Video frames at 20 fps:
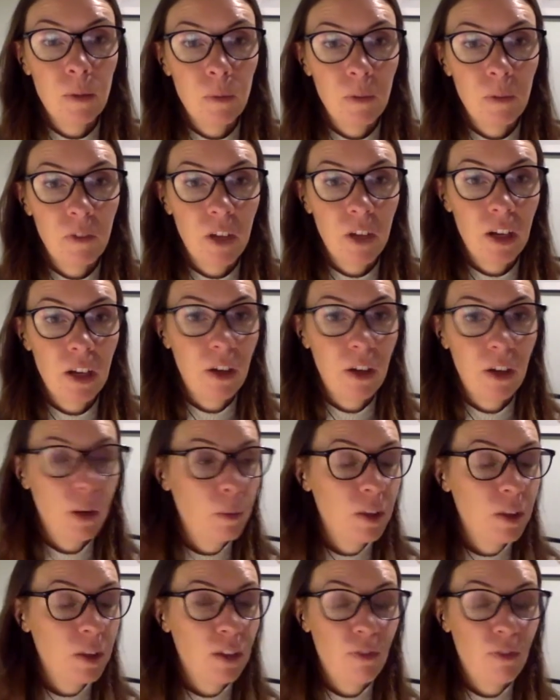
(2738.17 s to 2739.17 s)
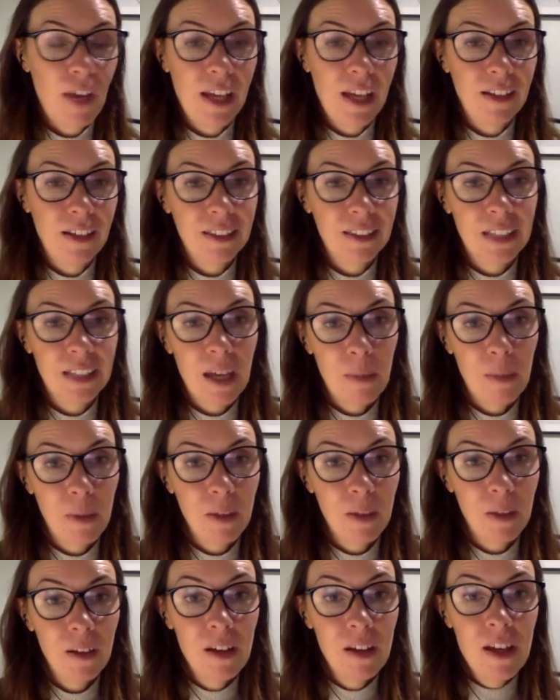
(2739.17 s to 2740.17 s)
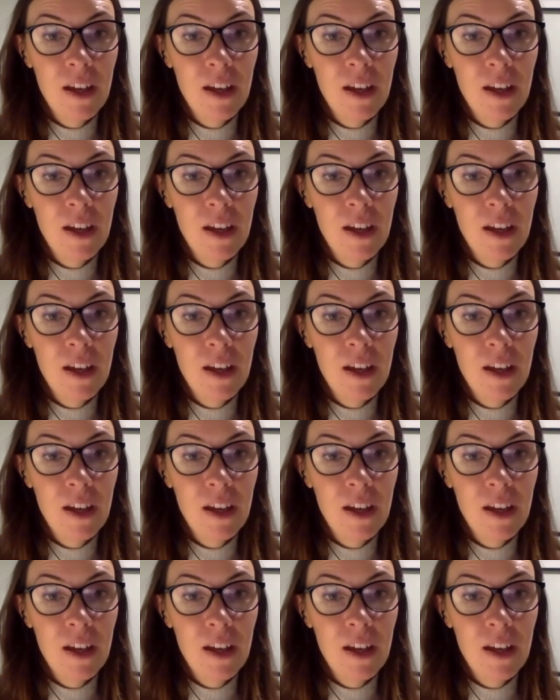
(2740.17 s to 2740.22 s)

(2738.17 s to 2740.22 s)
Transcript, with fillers: We've got to learn where the failures happen.